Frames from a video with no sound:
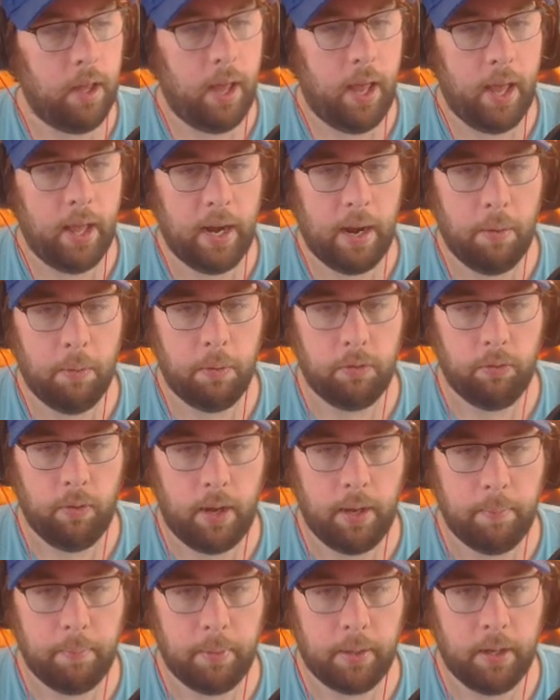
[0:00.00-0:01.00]
And I was
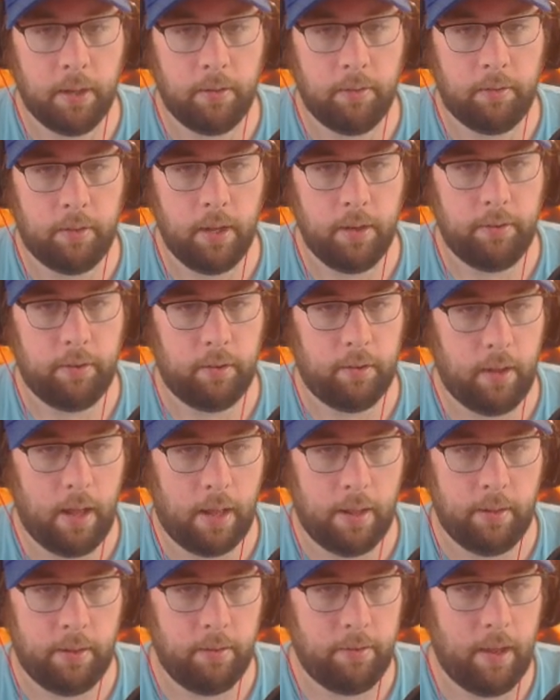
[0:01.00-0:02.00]
right, because this
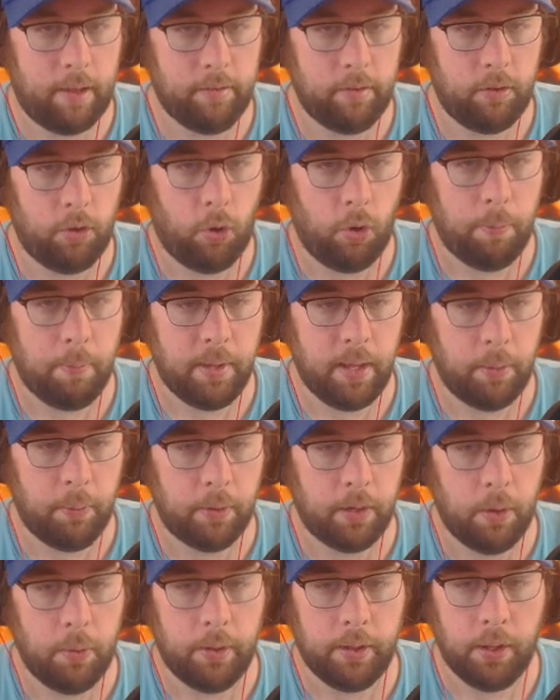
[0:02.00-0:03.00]
hasn't told me that we're
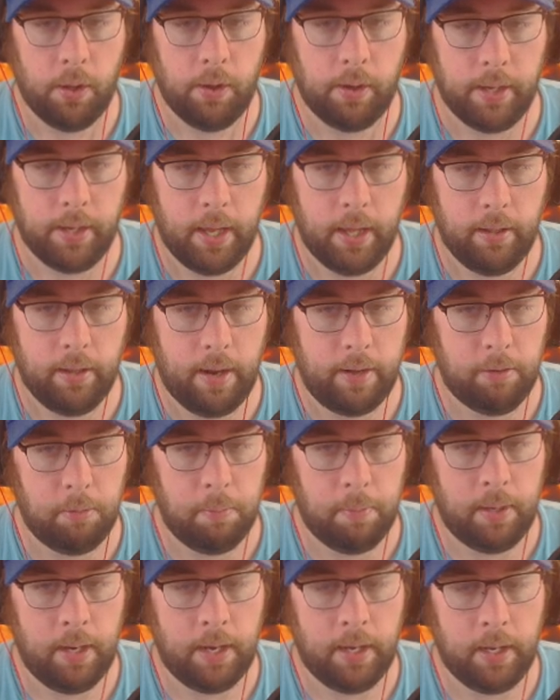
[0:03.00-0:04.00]
going long yet. There hasn't
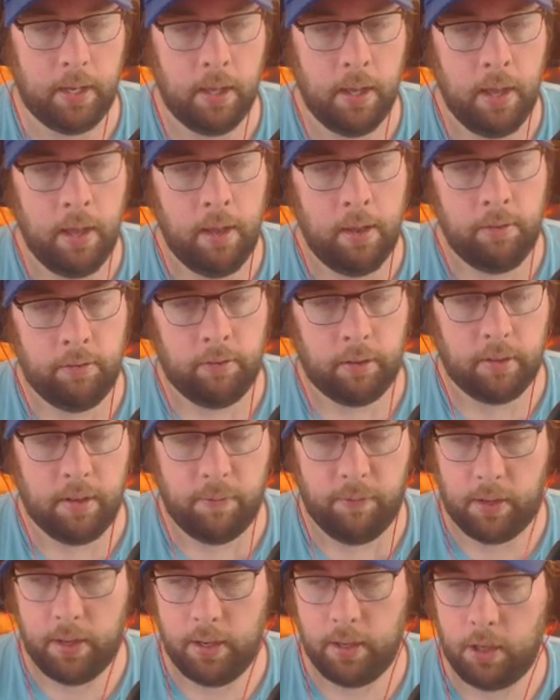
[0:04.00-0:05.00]
been any
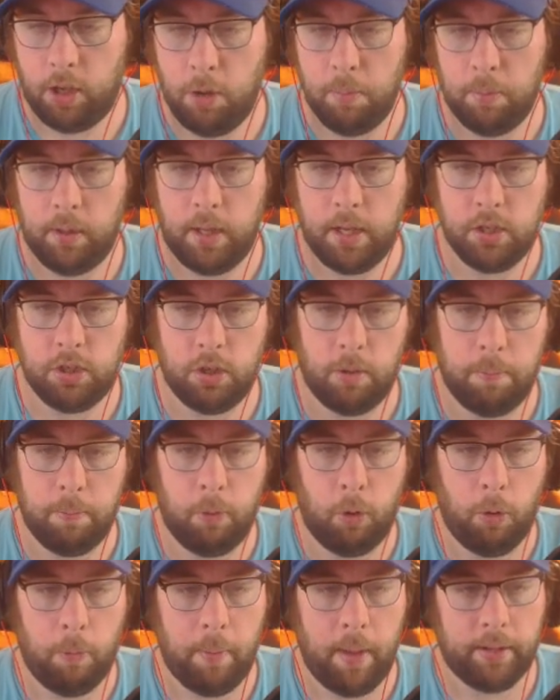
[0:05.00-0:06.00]
significant accumulation or
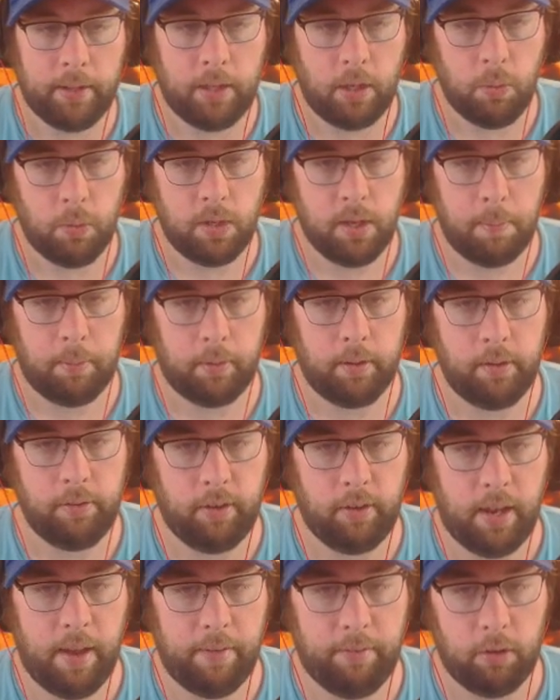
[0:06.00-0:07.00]
pullback that you would typically
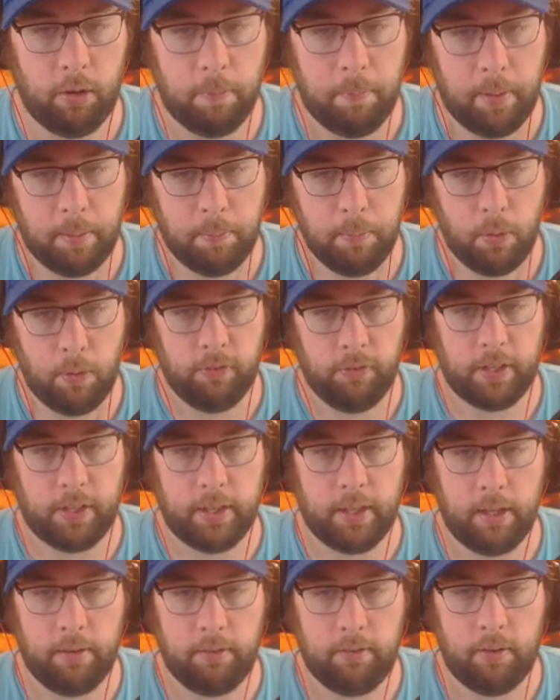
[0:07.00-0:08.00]
see after a big move
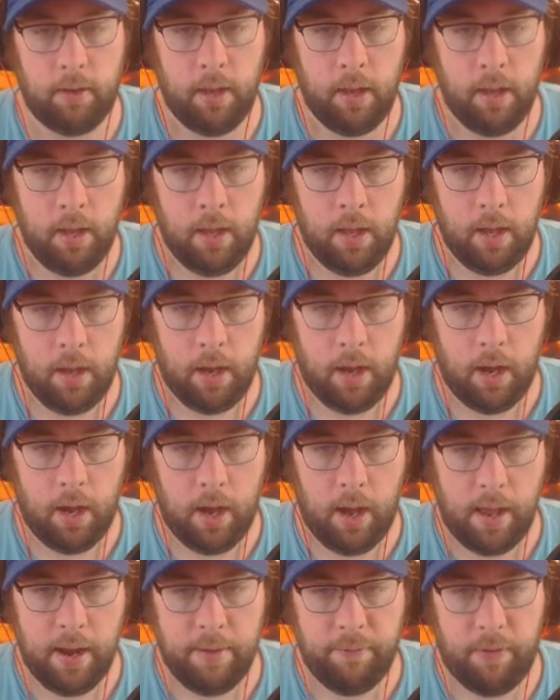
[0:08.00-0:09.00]
like this.
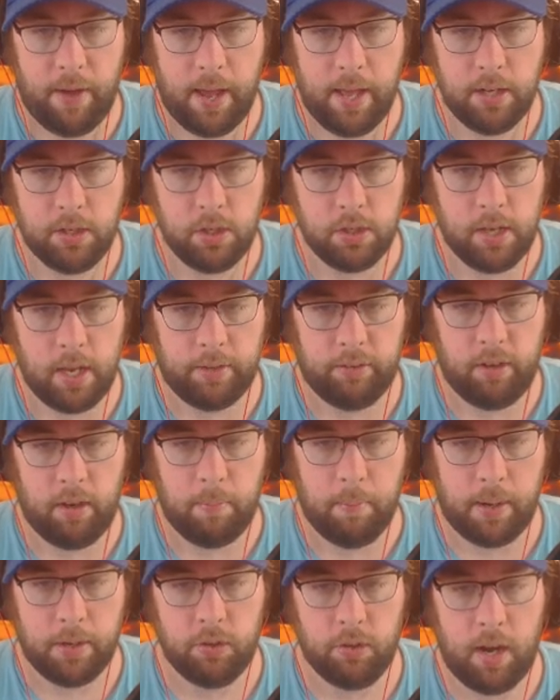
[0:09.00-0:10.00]
And if I had just exited
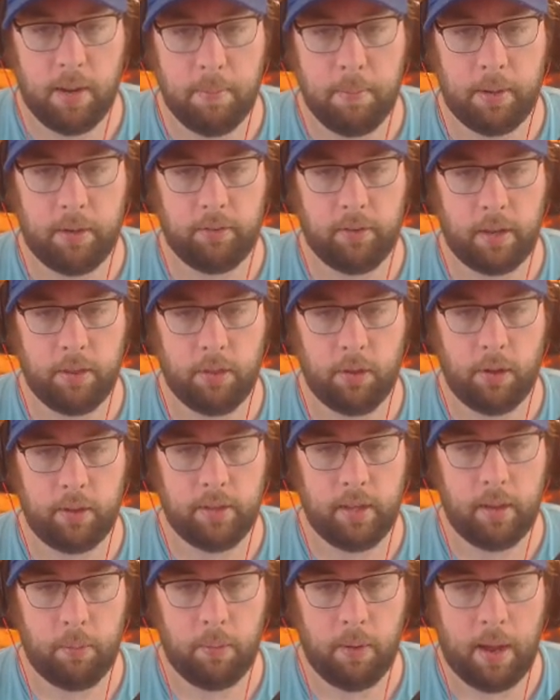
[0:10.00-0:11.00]
my trade because I thought
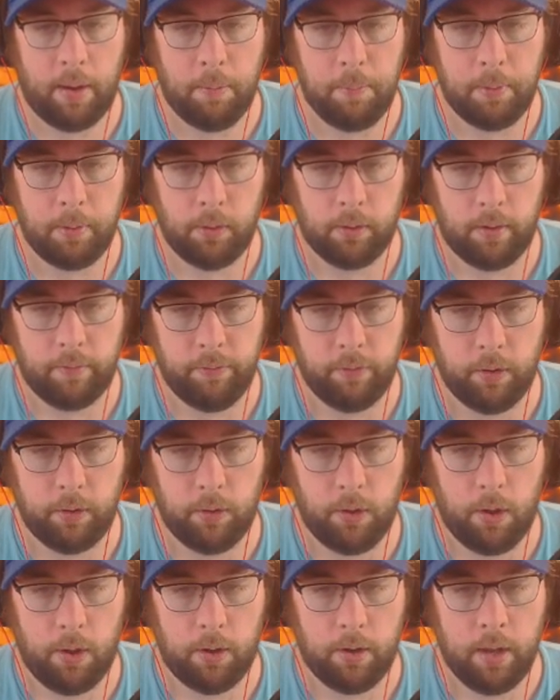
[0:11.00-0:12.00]
that I would be looking for a
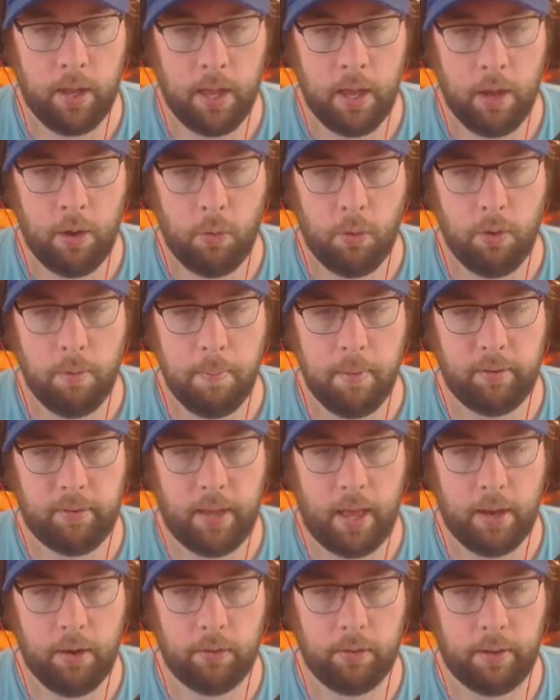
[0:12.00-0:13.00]
long, we would have missed
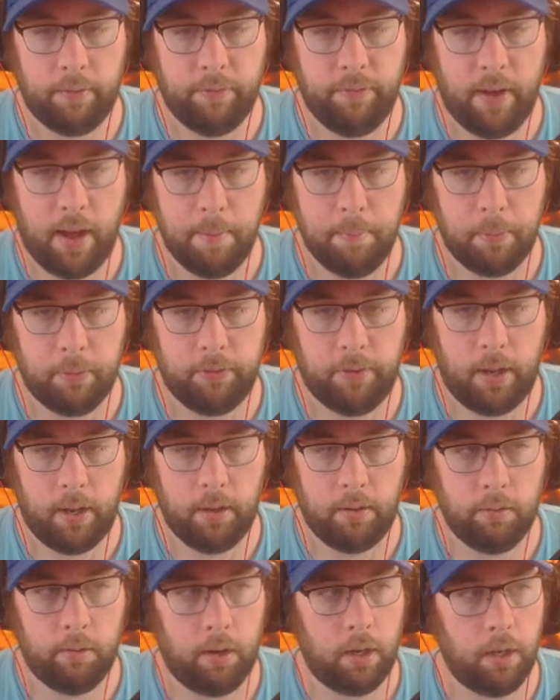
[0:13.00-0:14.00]
out on like
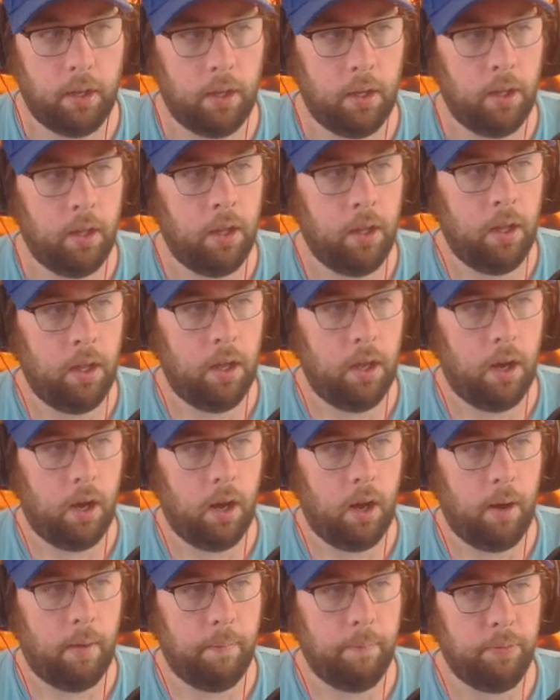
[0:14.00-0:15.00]
5%, right?
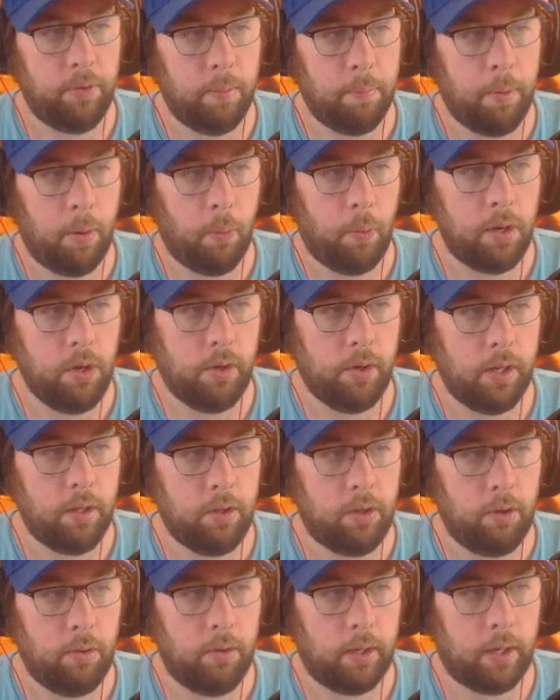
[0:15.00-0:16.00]
But what you can
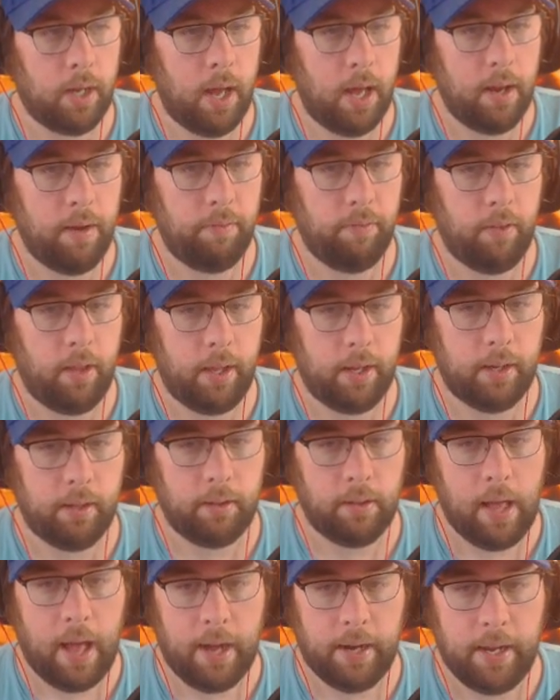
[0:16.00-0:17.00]
do to kind of like
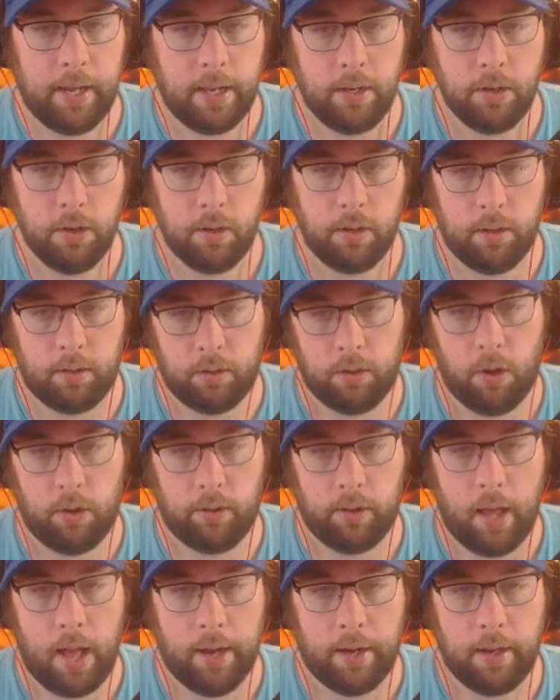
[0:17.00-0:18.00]
it's
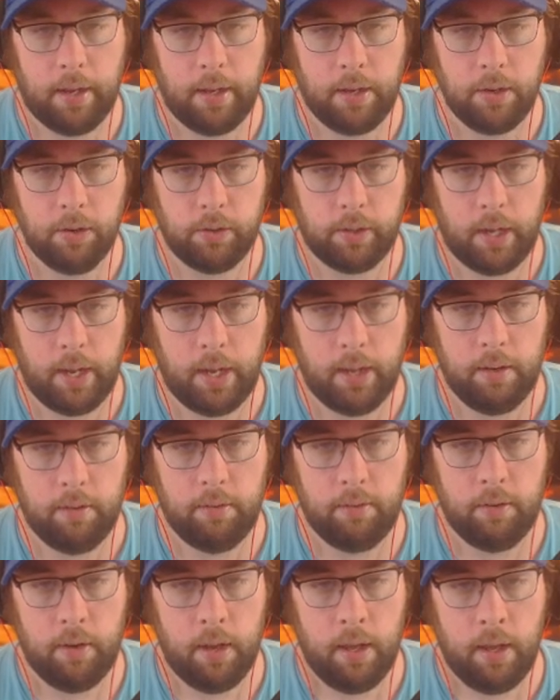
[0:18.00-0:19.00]
called locking in your
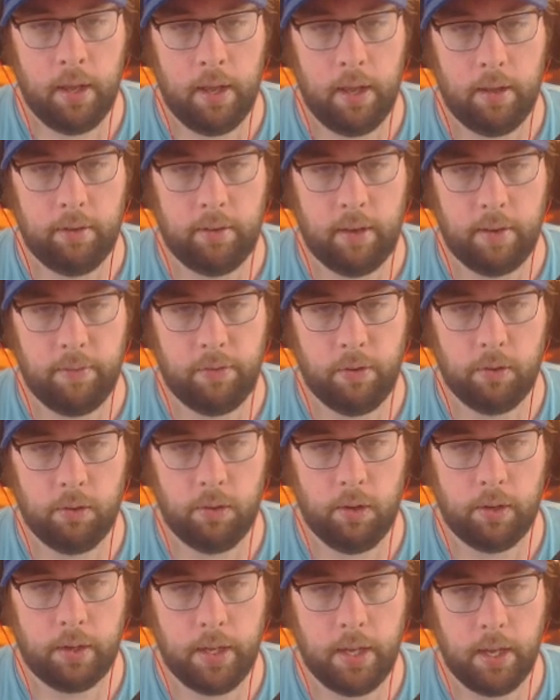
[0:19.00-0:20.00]
gains, is that if you
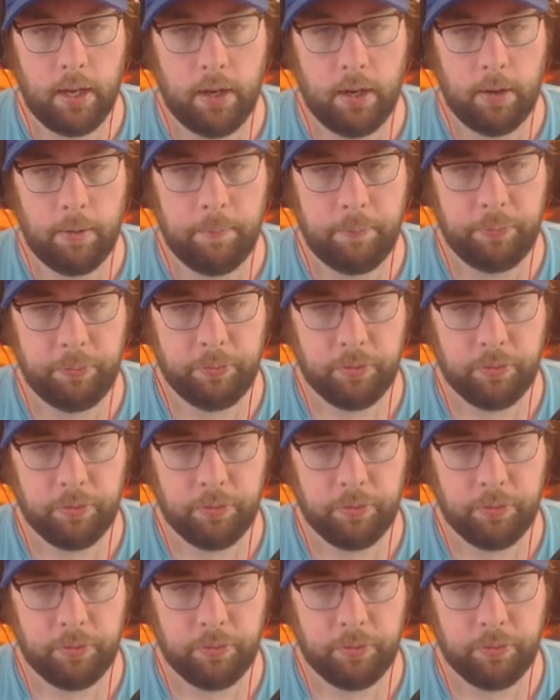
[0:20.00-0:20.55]
look here,